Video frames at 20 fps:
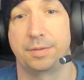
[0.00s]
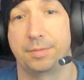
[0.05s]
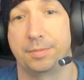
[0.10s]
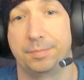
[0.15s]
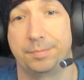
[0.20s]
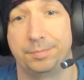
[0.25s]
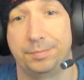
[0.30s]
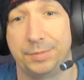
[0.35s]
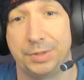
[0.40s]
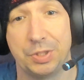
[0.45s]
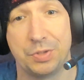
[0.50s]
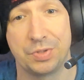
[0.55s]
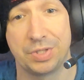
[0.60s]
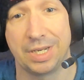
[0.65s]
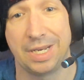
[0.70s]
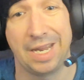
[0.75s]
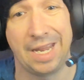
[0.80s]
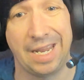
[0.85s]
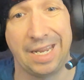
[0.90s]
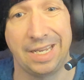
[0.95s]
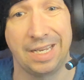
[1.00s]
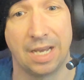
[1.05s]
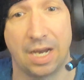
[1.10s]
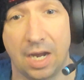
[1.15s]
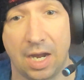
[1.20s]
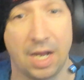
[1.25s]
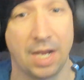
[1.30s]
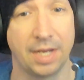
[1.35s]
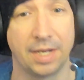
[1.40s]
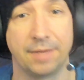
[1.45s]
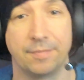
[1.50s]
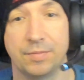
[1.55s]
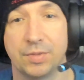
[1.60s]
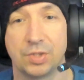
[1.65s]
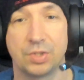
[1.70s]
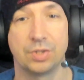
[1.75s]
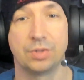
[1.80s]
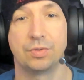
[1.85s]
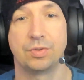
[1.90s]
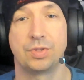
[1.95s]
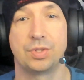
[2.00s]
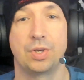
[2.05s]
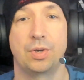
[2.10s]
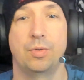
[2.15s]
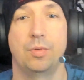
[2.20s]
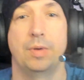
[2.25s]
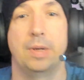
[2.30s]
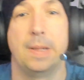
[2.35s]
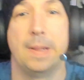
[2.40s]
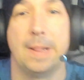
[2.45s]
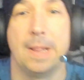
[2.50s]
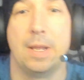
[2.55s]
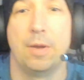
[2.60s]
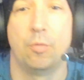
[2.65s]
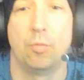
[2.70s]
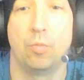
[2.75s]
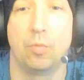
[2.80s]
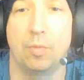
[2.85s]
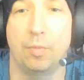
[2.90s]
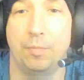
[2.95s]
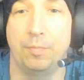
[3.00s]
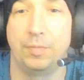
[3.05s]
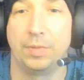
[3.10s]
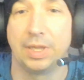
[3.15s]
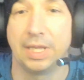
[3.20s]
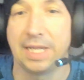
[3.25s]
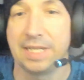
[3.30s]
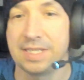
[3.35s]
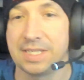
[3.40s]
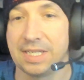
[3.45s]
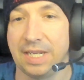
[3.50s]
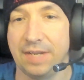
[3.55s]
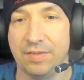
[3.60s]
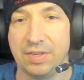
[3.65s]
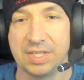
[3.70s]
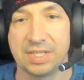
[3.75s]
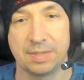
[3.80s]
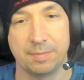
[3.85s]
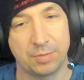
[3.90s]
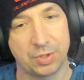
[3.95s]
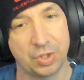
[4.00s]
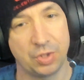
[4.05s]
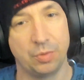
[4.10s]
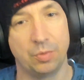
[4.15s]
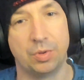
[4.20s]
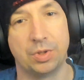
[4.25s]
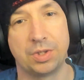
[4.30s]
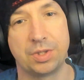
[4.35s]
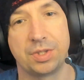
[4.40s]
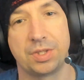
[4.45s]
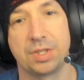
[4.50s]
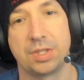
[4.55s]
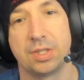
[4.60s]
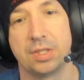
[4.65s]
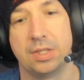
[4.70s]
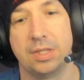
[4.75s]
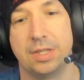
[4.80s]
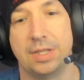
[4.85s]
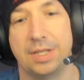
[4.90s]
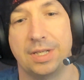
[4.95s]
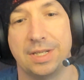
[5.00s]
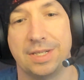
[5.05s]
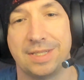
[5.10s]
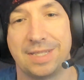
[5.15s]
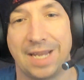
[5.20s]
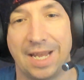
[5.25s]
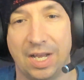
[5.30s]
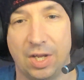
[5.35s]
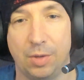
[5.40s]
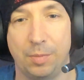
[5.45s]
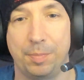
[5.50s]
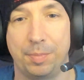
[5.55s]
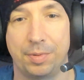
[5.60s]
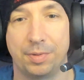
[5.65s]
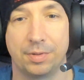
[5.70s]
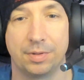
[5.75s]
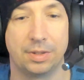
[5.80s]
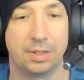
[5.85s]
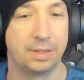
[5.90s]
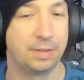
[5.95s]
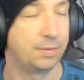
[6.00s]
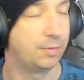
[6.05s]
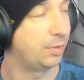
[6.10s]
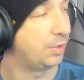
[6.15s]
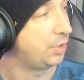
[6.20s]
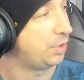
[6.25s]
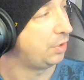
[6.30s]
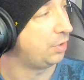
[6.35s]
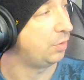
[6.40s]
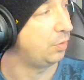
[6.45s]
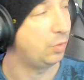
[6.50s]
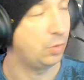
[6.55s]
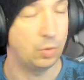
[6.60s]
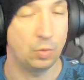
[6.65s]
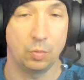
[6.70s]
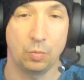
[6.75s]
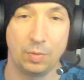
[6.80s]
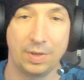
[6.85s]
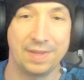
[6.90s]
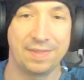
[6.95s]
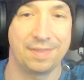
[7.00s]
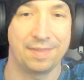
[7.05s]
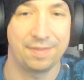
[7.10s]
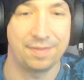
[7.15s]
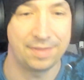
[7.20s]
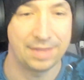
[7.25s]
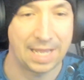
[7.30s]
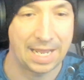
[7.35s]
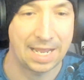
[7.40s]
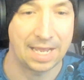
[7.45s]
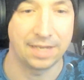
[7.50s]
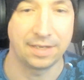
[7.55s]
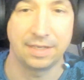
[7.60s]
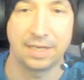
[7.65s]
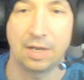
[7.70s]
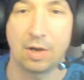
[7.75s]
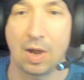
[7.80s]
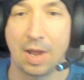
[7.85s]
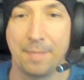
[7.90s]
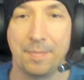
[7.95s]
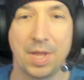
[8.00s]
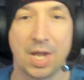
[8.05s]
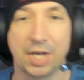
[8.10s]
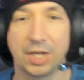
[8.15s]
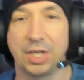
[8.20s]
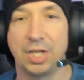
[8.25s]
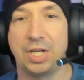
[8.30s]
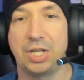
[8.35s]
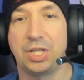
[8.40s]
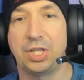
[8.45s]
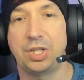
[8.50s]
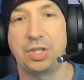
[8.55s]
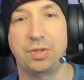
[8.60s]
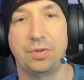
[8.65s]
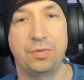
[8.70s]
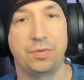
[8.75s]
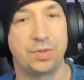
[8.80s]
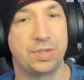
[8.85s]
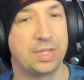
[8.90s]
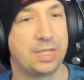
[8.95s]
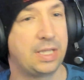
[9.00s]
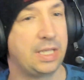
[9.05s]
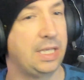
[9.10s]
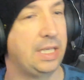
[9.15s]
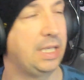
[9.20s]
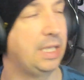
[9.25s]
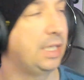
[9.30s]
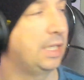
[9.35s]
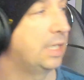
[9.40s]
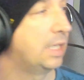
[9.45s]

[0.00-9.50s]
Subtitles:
using AI. So let's give you some tools to help you with that. Now, I'm not going to use the